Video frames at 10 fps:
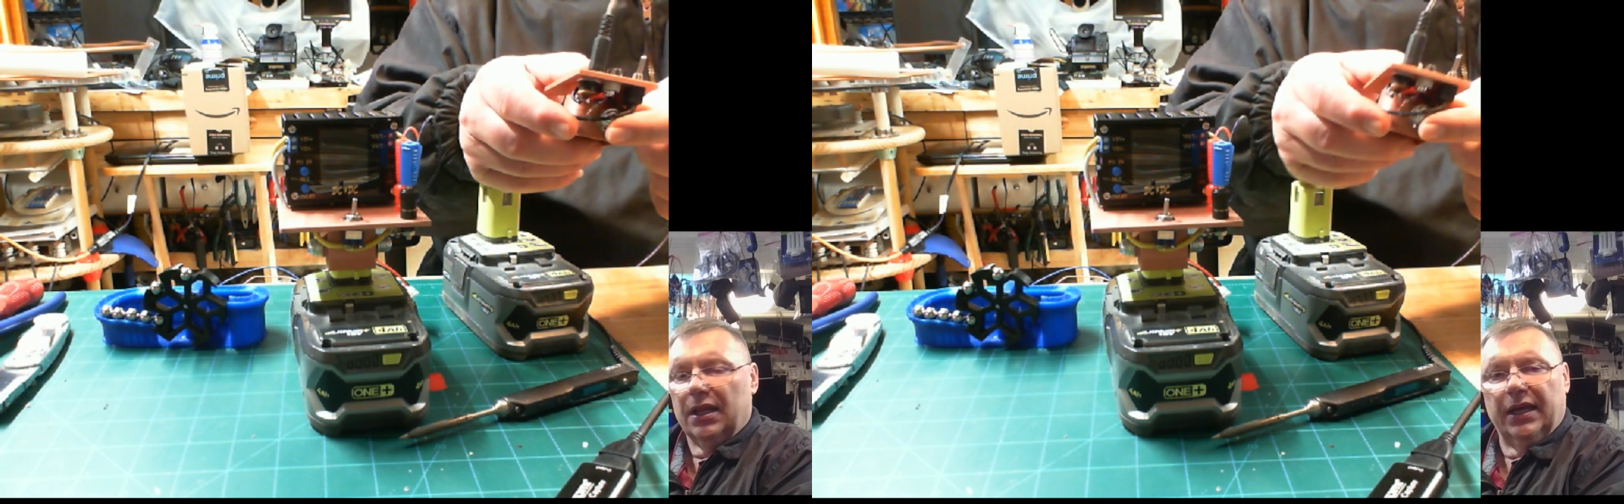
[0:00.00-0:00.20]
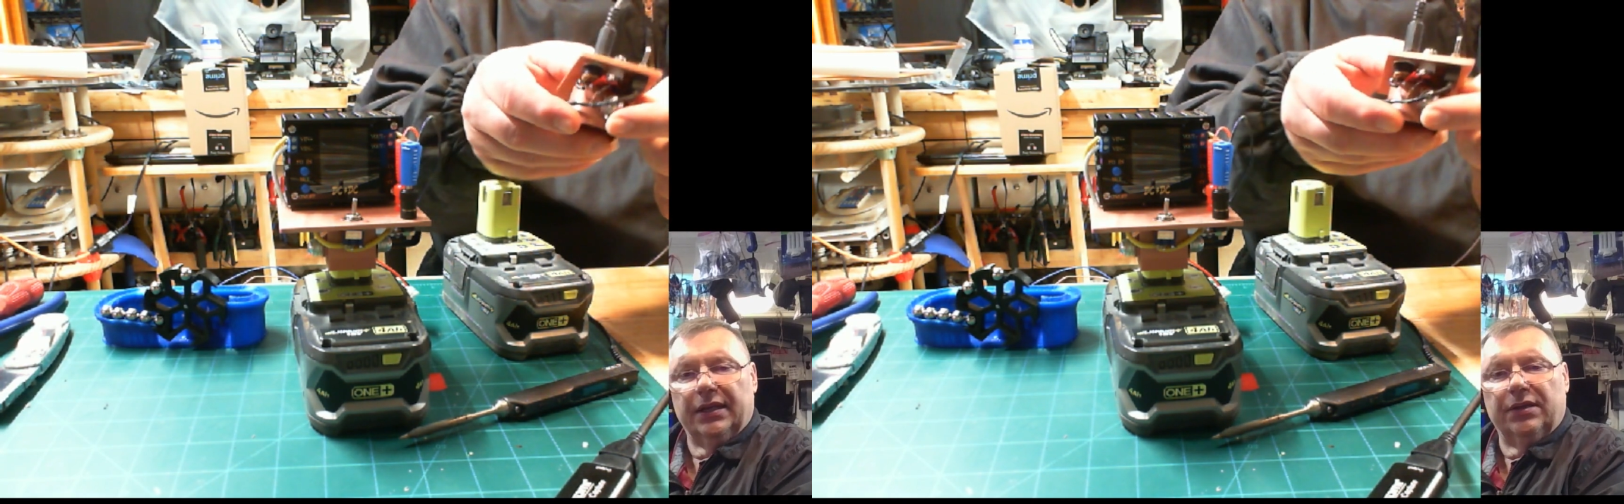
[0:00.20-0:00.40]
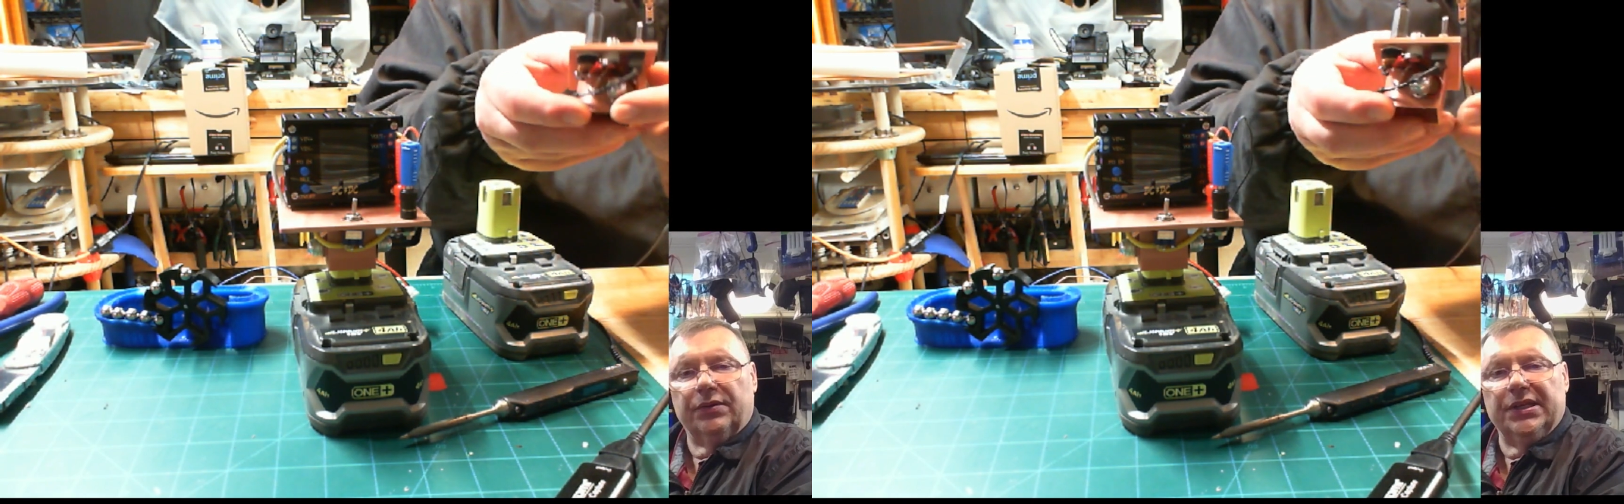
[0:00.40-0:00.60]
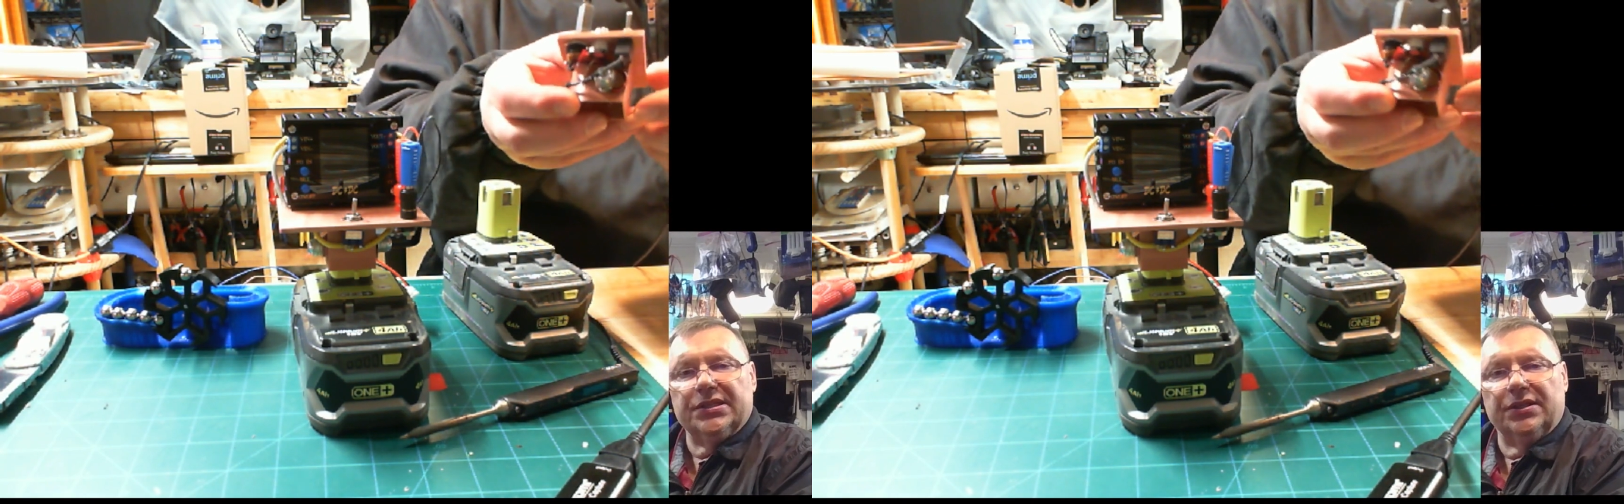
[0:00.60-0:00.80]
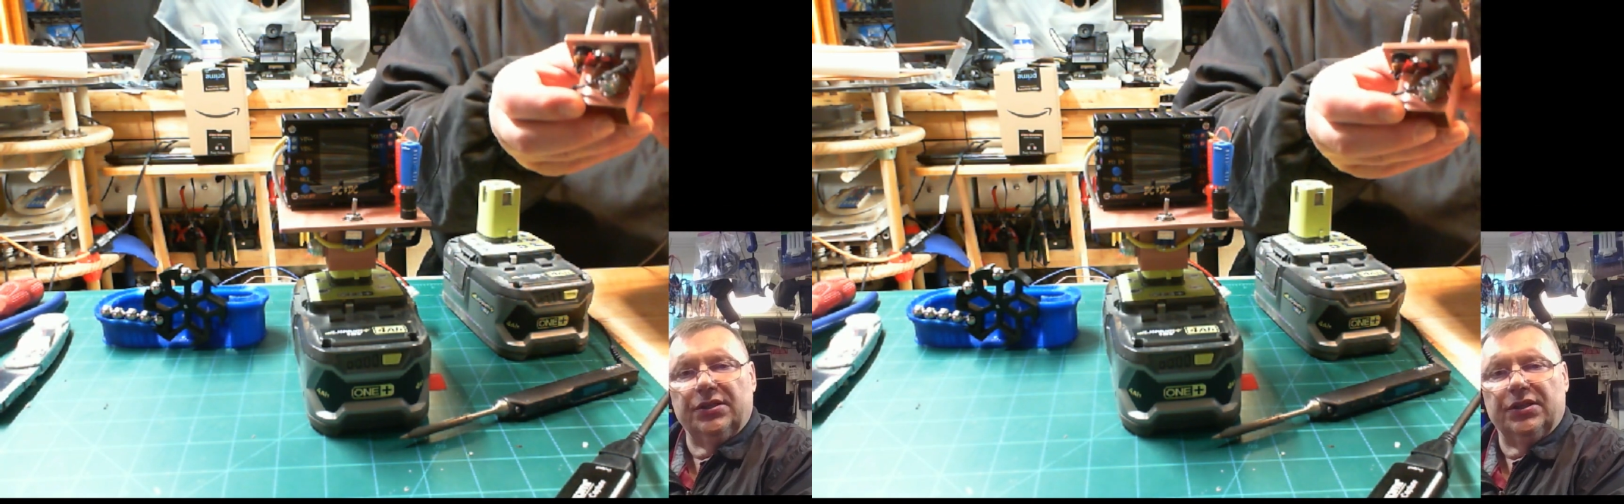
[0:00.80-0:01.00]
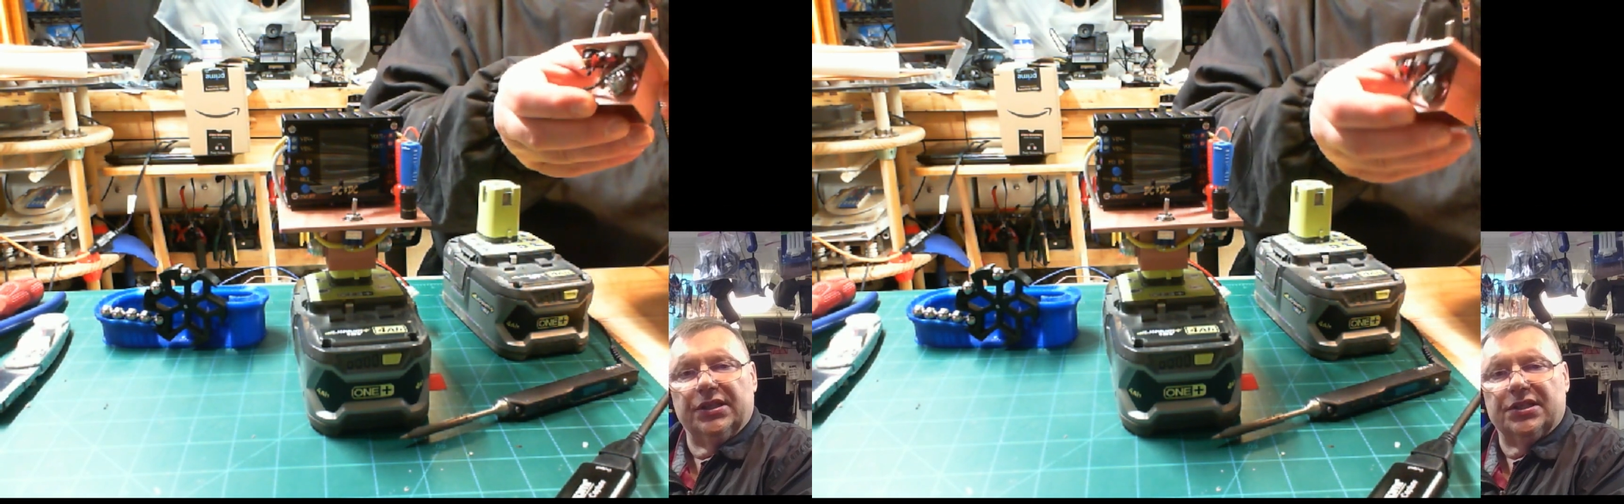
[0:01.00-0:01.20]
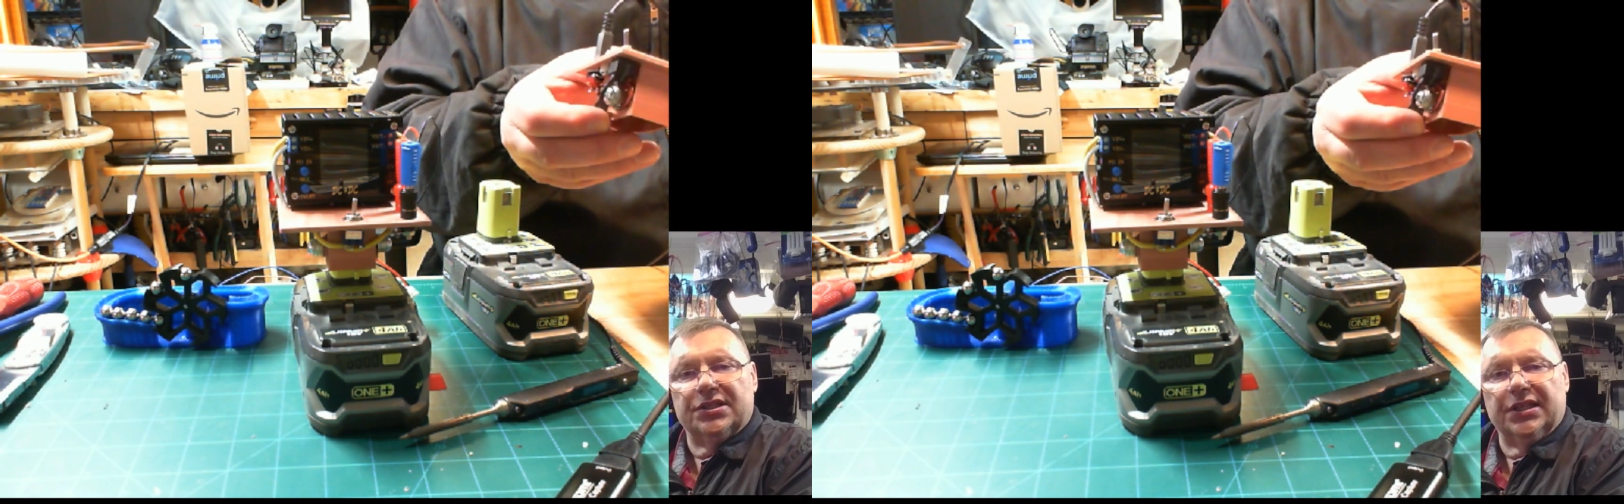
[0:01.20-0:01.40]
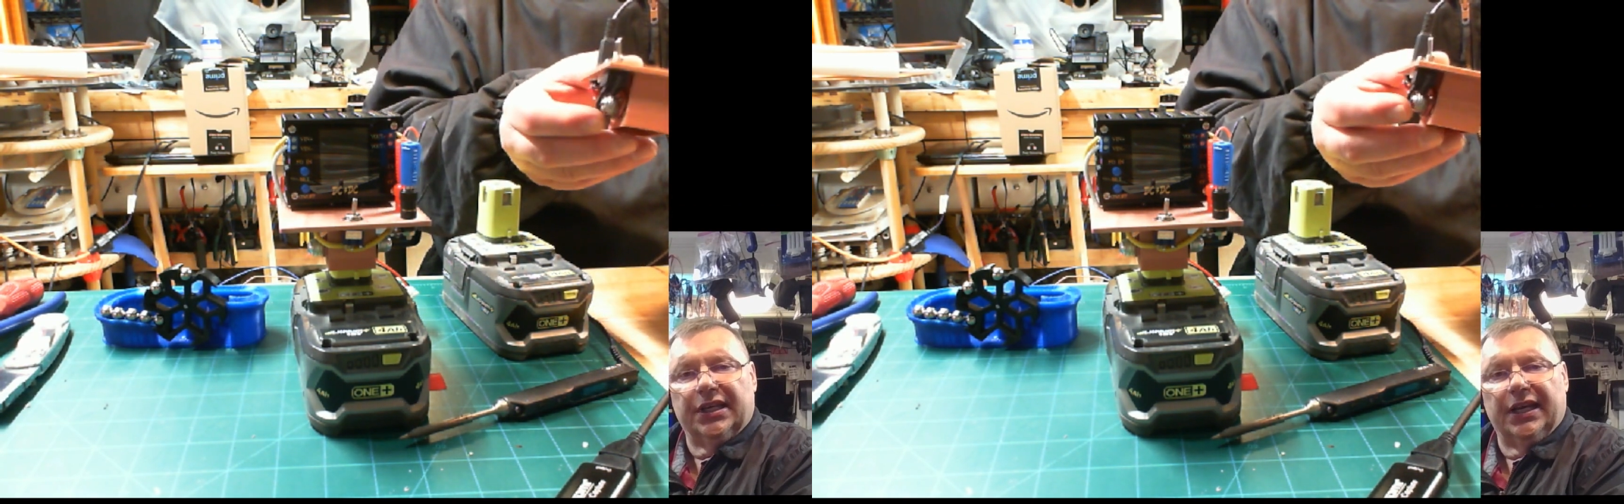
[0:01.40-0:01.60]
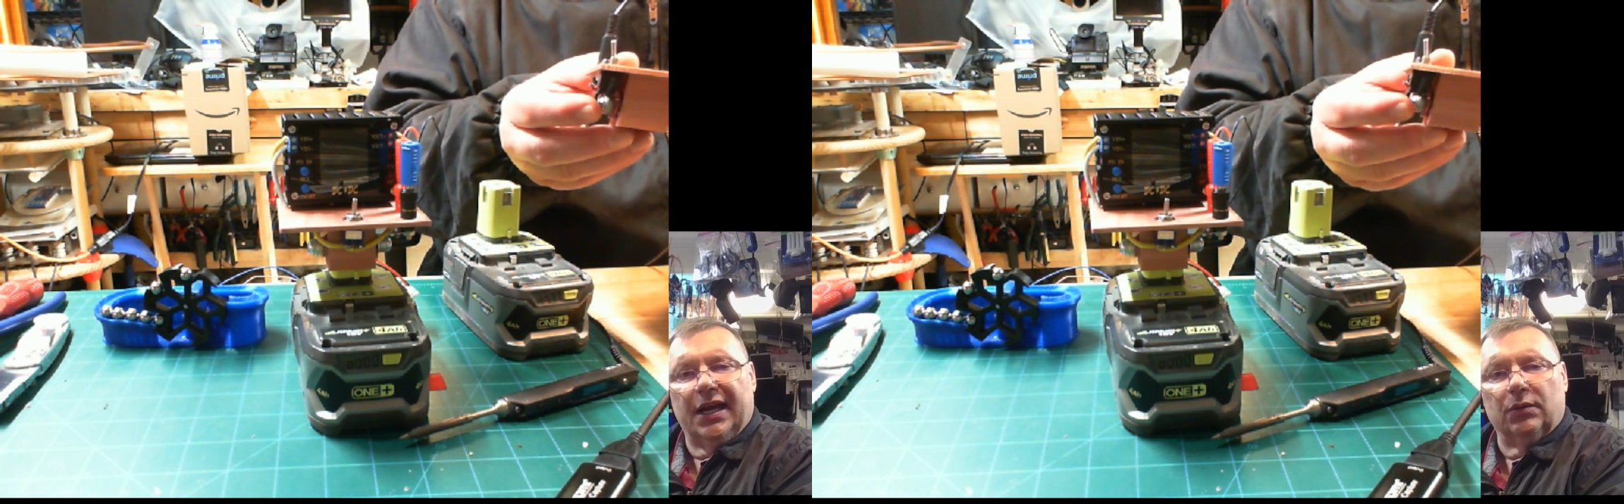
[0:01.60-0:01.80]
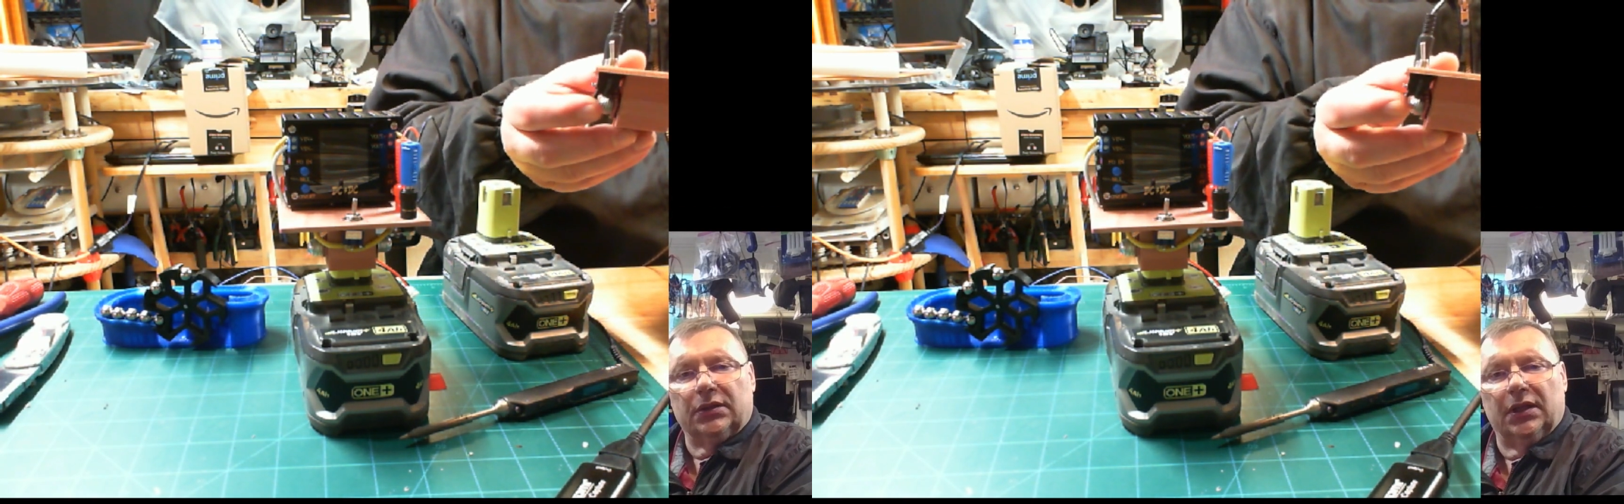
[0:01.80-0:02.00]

And the reason it's sticking out